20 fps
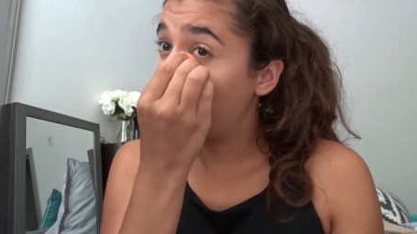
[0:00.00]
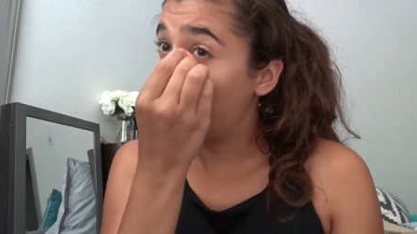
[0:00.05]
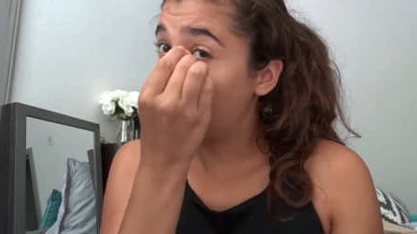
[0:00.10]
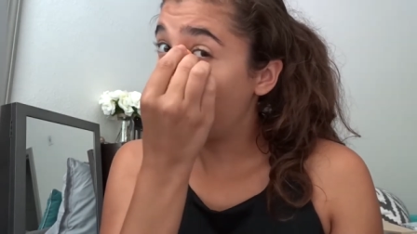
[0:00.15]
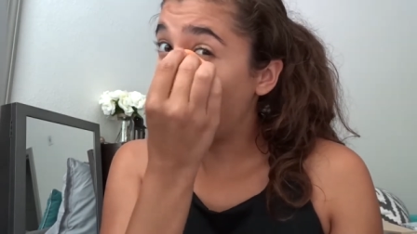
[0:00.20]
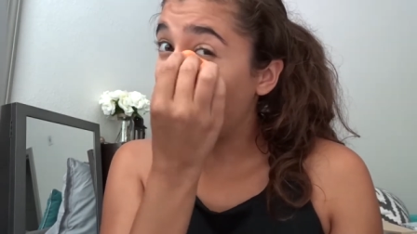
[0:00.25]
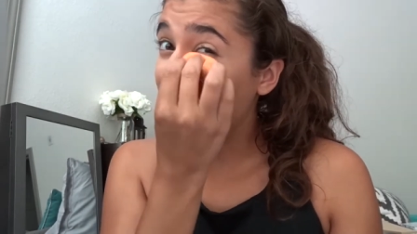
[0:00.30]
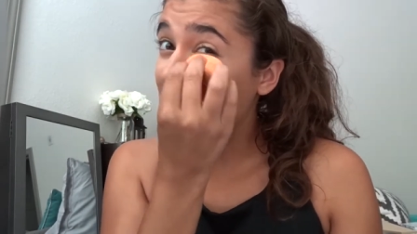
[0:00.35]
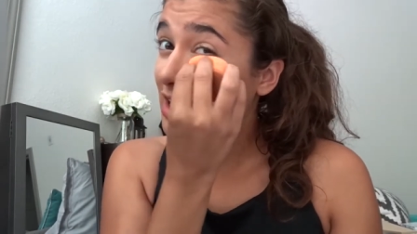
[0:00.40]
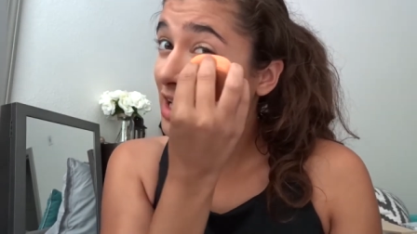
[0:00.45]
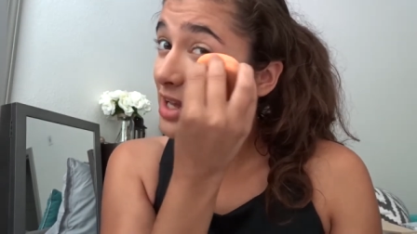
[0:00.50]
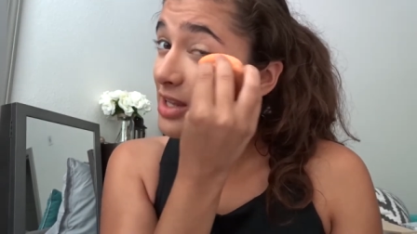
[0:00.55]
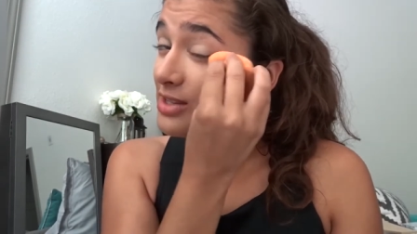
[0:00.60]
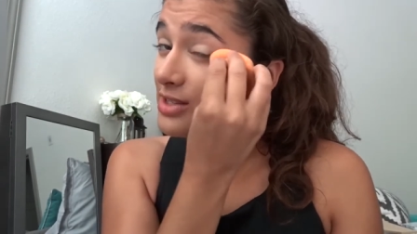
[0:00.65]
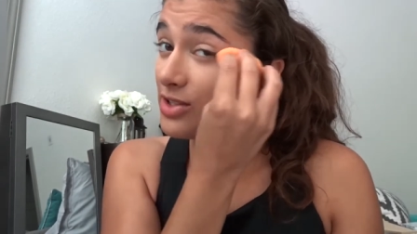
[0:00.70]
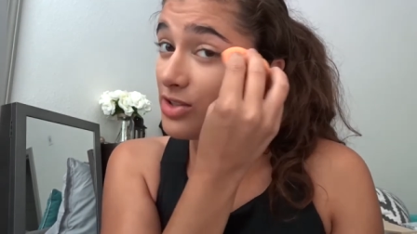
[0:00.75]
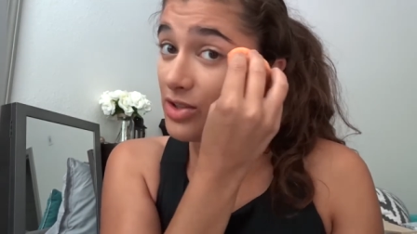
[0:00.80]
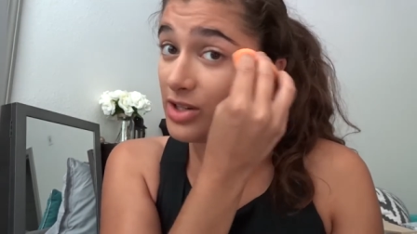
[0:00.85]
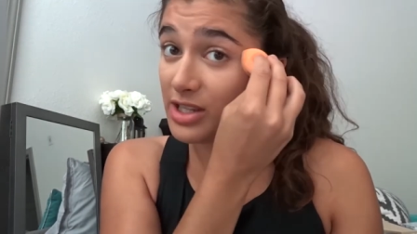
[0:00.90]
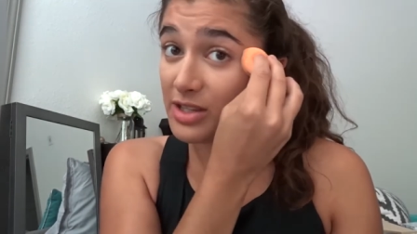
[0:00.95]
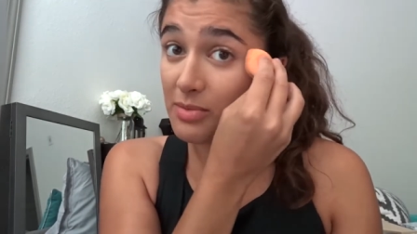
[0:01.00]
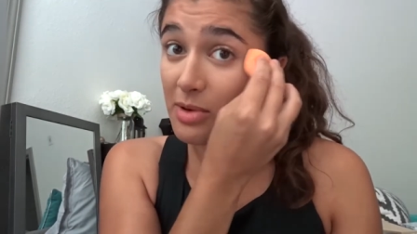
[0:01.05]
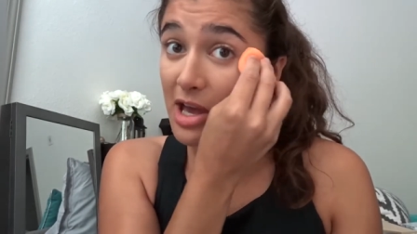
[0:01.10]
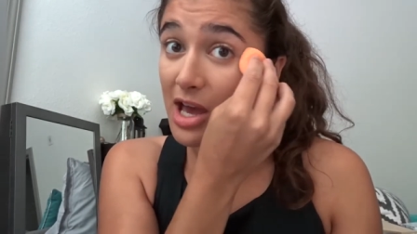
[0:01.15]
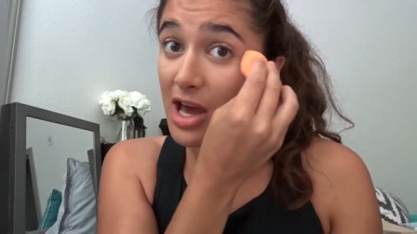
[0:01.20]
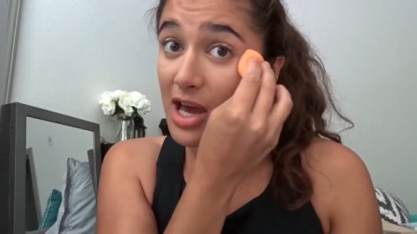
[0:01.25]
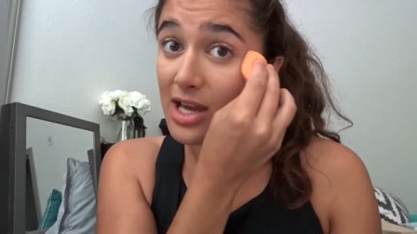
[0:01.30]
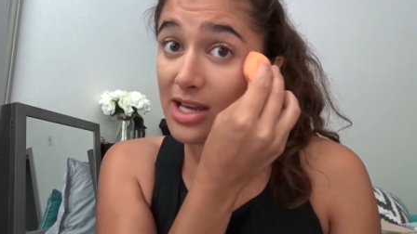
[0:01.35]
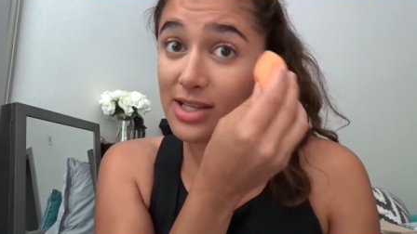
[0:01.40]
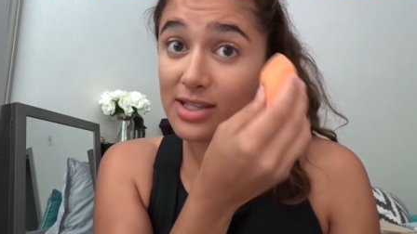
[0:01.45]
fine lines underneath my
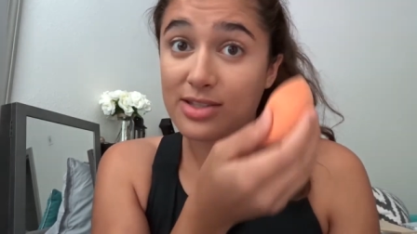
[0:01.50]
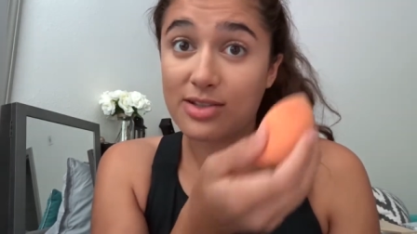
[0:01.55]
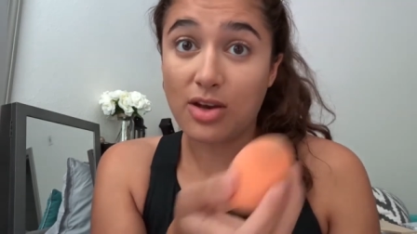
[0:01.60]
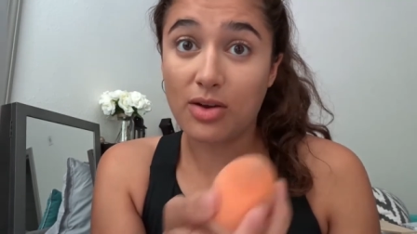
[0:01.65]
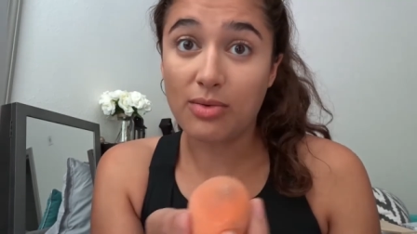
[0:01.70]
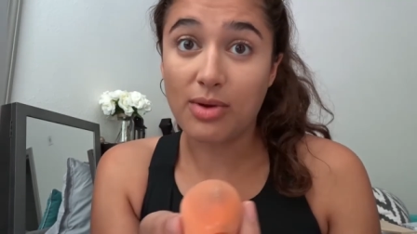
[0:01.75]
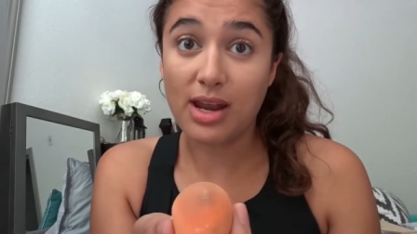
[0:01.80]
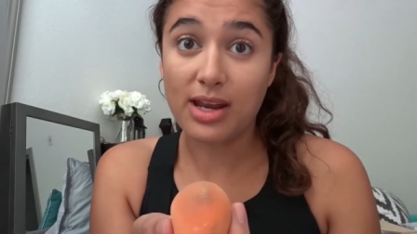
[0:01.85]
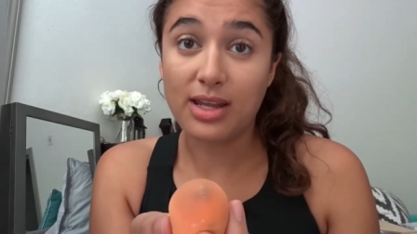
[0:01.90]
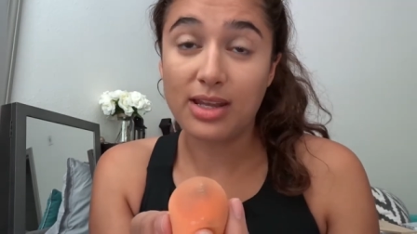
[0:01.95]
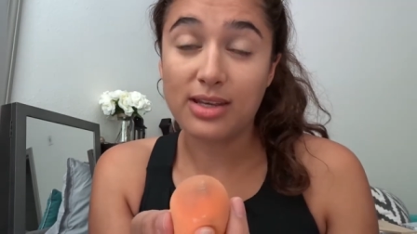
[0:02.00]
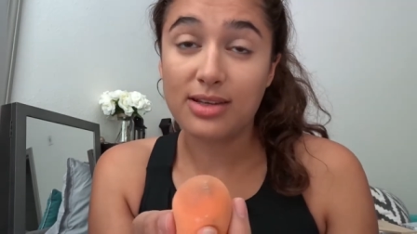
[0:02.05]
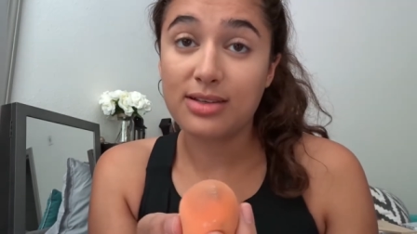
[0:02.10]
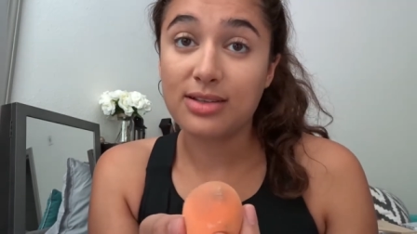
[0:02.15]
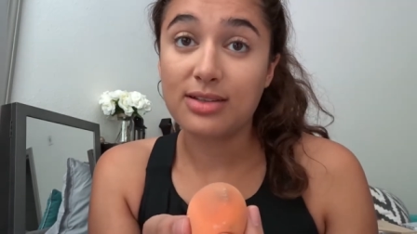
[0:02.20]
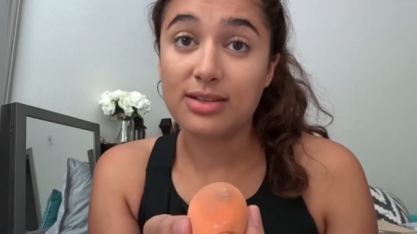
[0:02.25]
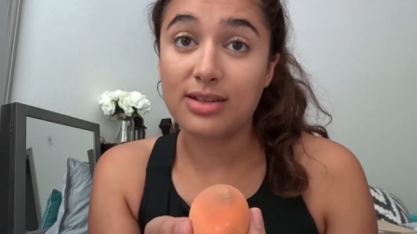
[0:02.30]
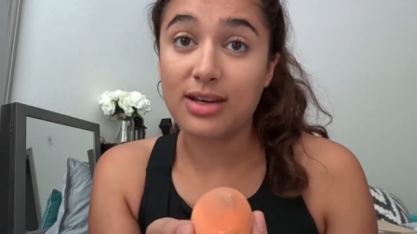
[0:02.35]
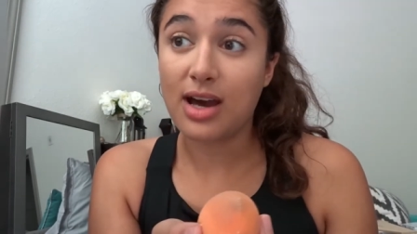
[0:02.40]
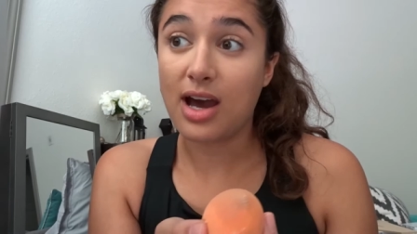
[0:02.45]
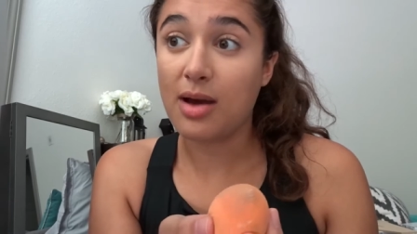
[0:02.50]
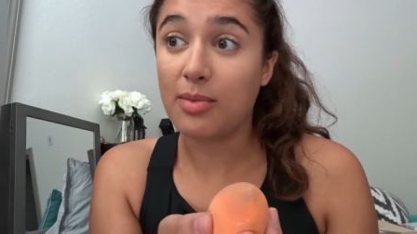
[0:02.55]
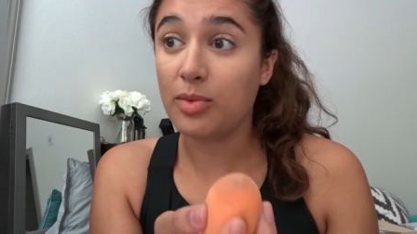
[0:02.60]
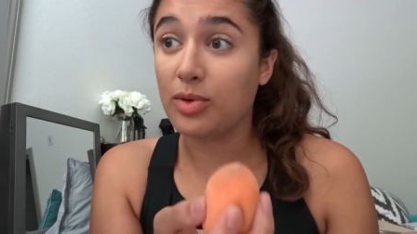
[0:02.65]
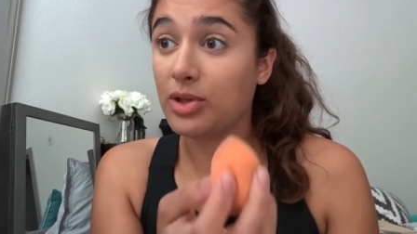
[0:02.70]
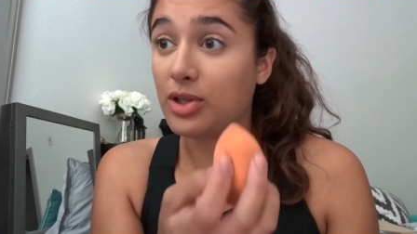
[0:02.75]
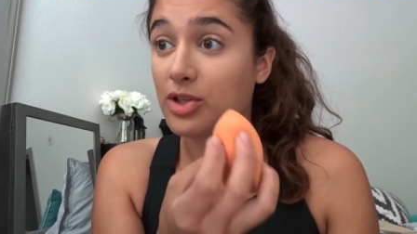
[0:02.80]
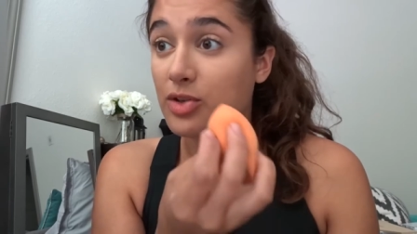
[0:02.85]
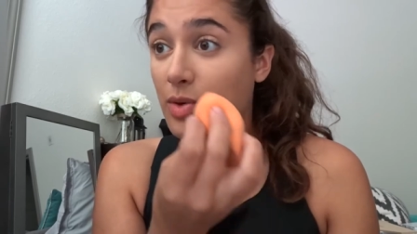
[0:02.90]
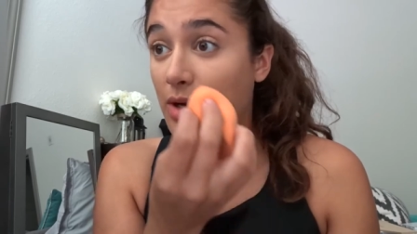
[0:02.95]
eyes already. I'm
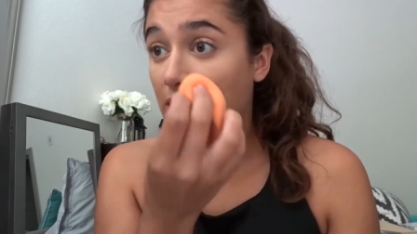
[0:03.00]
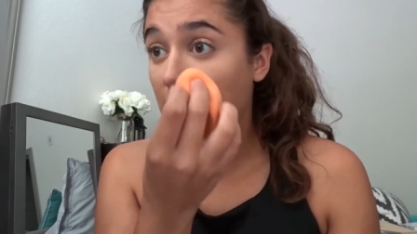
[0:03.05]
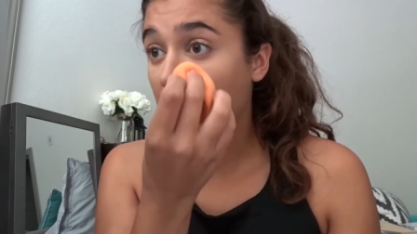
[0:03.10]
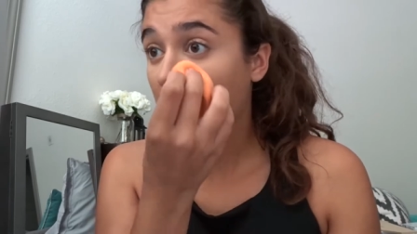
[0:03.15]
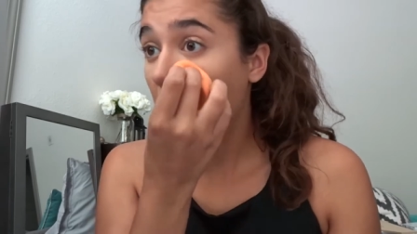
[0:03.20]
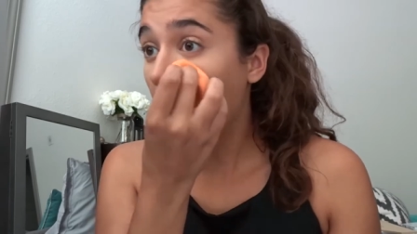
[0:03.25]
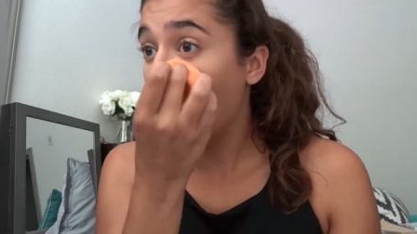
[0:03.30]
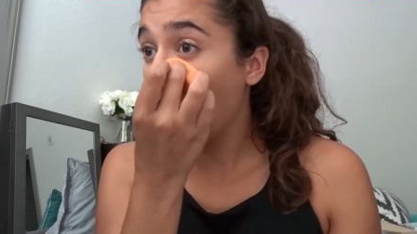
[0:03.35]
only 20.